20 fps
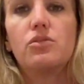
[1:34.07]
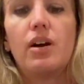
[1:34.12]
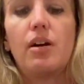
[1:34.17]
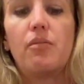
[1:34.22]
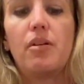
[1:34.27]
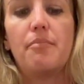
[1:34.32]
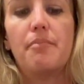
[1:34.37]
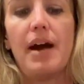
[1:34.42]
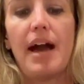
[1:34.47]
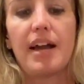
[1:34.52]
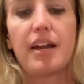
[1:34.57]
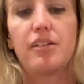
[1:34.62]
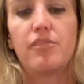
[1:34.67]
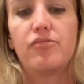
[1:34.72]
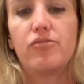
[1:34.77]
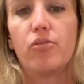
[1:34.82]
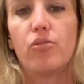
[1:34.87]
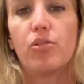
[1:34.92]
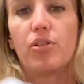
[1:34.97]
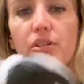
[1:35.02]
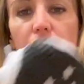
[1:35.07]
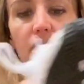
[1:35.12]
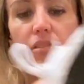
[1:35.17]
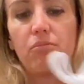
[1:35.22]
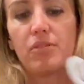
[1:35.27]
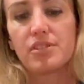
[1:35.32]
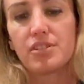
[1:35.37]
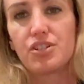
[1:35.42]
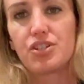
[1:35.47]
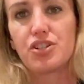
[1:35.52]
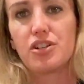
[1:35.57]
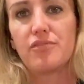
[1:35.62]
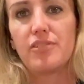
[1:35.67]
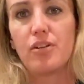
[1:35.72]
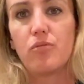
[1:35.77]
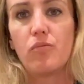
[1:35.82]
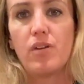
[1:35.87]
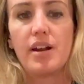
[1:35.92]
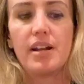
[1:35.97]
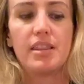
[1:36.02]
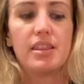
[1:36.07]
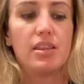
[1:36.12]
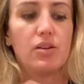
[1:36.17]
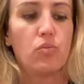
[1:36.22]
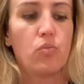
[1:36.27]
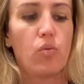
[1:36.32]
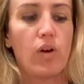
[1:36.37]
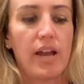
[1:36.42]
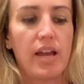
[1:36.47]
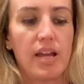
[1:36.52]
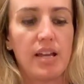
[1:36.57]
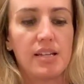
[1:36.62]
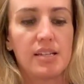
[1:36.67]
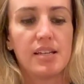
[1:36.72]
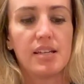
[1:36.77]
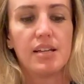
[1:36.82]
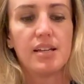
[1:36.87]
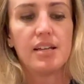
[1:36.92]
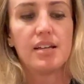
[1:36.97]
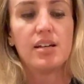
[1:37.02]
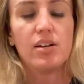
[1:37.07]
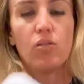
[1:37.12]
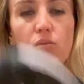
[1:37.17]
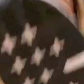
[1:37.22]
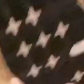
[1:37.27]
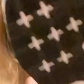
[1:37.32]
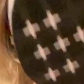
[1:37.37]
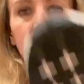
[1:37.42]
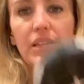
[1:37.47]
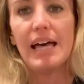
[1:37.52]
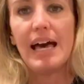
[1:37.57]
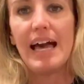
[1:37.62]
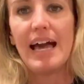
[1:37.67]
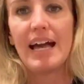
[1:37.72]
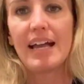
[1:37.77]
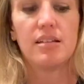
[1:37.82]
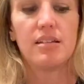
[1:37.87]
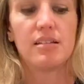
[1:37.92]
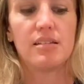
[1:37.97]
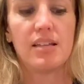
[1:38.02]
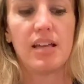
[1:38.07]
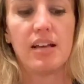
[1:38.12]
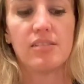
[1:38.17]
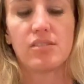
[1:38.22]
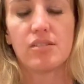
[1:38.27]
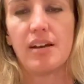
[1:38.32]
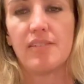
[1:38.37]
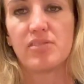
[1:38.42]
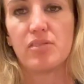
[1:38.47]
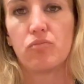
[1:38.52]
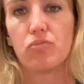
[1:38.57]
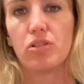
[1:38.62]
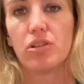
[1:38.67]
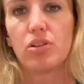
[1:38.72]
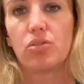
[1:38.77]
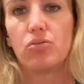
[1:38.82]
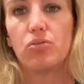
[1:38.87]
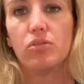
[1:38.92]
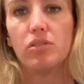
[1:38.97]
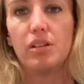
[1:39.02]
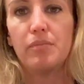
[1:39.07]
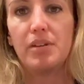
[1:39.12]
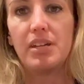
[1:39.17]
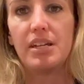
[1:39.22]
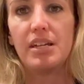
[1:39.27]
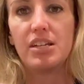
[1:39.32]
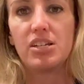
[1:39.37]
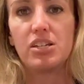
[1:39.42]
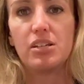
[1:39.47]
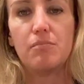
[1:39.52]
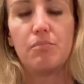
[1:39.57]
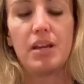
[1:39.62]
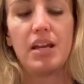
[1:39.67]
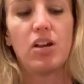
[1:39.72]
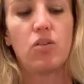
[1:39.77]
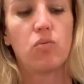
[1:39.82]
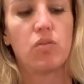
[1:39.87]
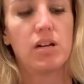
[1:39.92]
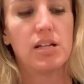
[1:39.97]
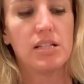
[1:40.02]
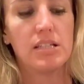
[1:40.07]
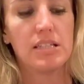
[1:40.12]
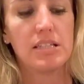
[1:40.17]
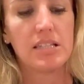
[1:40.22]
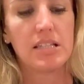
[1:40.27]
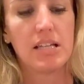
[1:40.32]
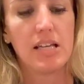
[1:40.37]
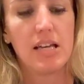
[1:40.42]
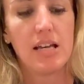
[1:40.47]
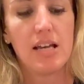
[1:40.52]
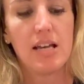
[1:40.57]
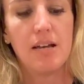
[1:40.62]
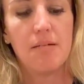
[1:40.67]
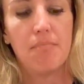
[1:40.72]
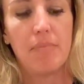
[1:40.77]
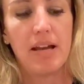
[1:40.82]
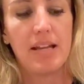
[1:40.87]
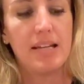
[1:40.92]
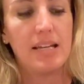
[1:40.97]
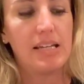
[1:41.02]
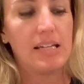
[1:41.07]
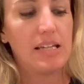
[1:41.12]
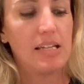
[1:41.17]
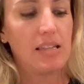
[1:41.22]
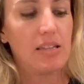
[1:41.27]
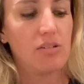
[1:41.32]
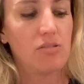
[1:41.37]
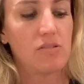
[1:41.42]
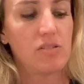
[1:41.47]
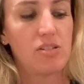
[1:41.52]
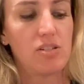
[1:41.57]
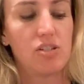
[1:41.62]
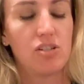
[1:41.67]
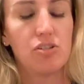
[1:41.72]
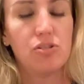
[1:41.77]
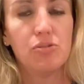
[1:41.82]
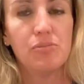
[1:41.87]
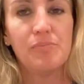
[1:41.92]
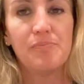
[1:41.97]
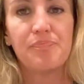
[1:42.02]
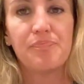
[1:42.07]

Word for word: I went back and forth, wasn't sure if I wanted the white or the black. They also have some really cool limited edition pink ones. Might need to get those too.